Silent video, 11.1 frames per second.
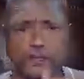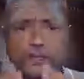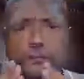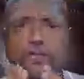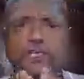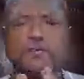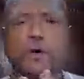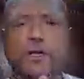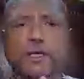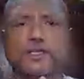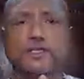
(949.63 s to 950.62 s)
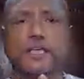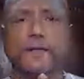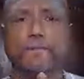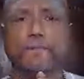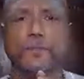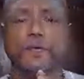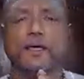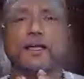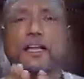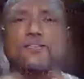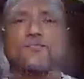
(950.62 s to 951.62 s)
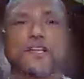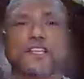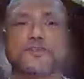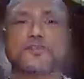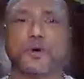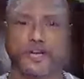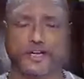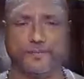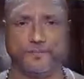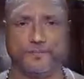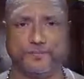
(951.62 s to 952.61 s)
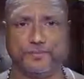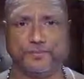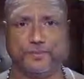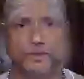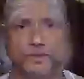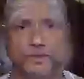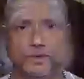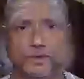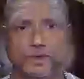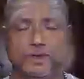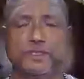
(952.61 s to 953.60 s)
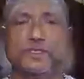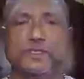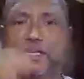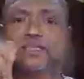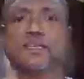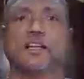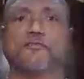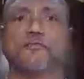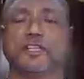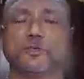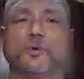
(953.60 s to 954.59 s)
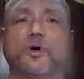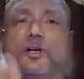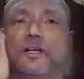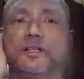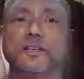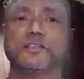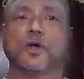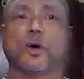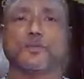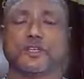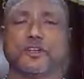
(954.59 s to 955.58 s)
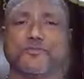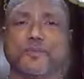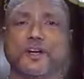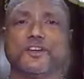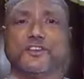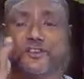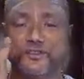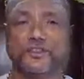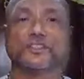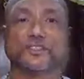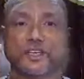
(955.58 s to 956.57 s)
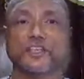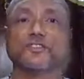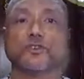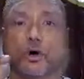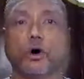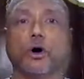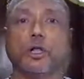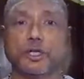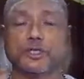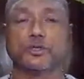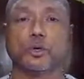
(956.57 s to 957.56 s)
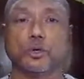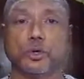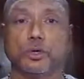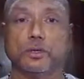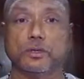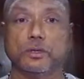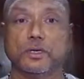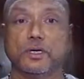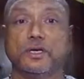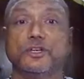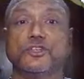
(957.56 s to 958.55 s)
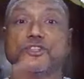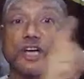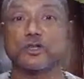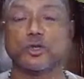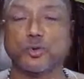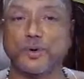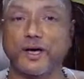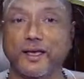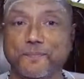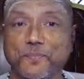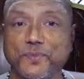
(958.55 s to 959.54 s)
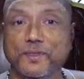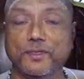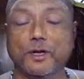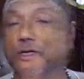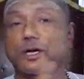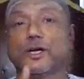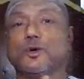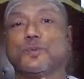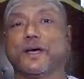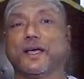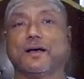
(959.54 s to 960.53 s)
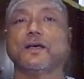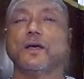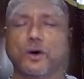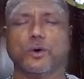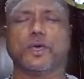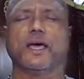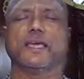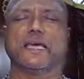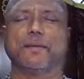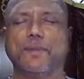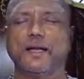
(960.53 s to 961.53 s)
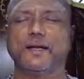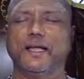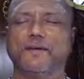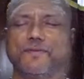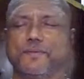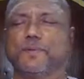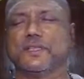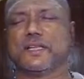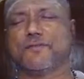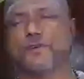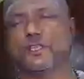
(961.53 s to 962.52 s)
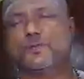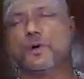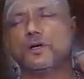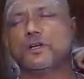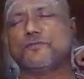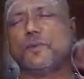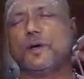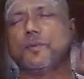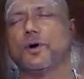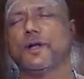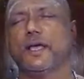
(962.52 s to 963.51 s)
Because body is the reference point. Since there is a reference point and there is an object of meditation, this is also Shaktopaya, not Anaupaya. Okay, I can meditate with reference point of my body.